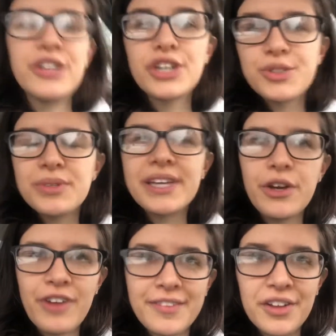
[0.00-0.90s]
at our church, we'll send
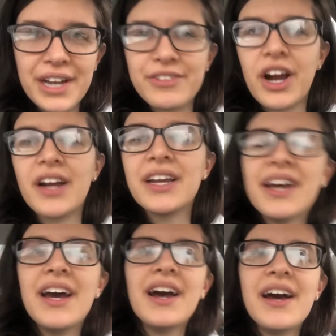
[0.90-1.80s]
you a $5 gift card,
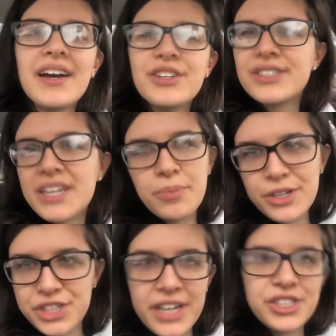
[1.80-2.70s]
just an
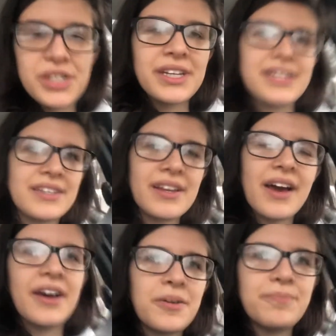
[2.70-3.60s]
appreciation and
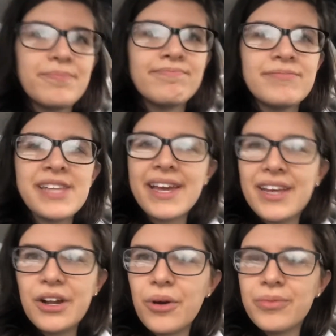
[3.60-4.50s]
um, saying,
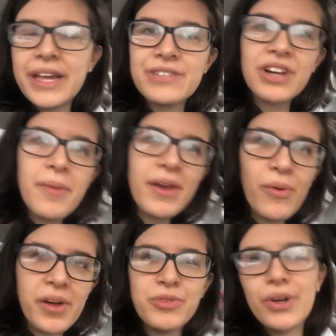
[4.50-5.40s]
you know, thanks for coming,
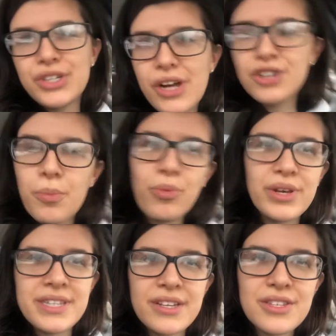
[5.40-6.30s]
welcome to our church, hope
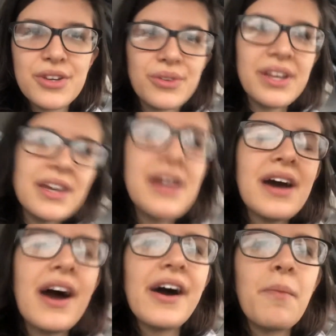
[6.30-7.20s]
we see you soon.
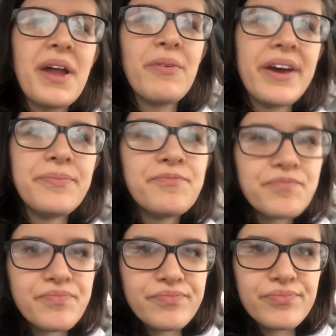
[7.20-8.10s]
Um, anyway,
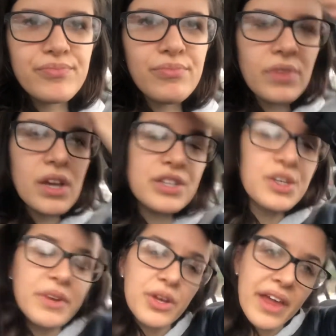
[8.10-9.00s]

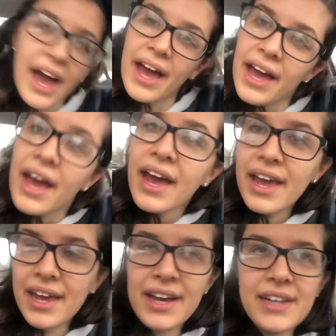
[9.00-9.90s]
so we do that
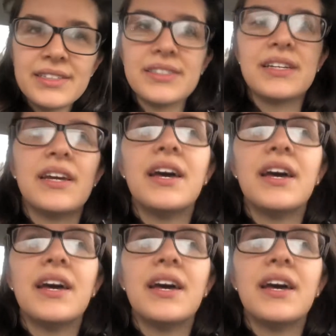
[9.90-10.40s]
and